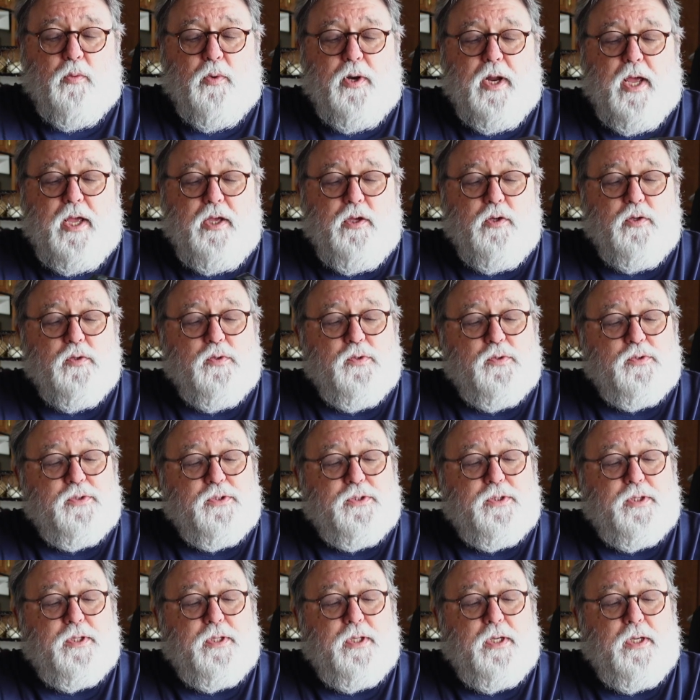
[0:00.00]
I
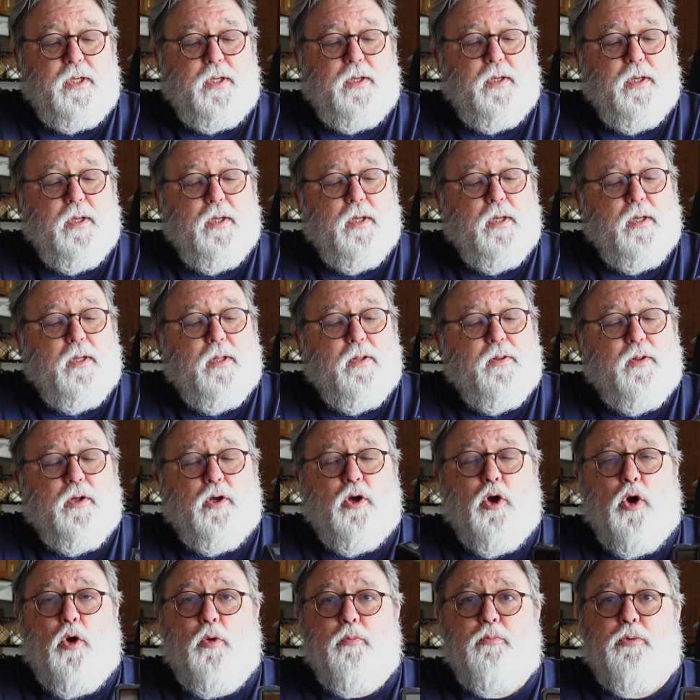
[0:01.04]
used the
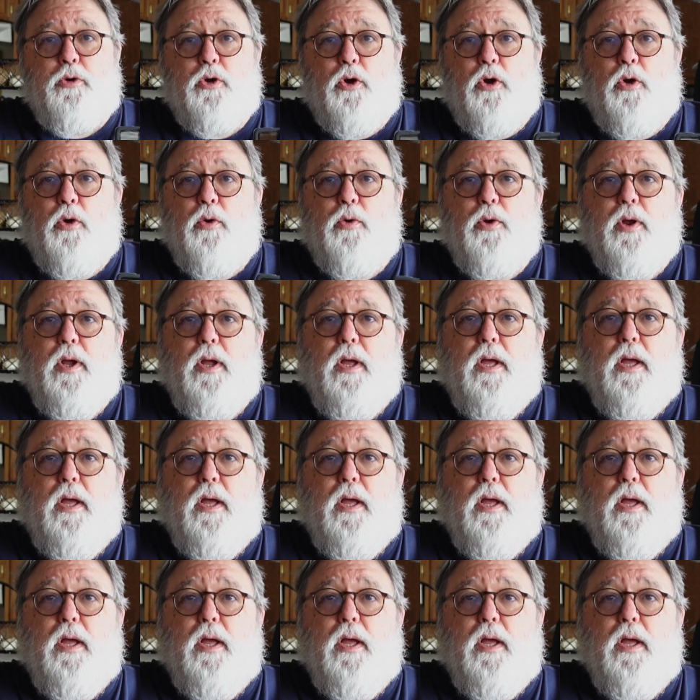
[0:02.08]
GoPro.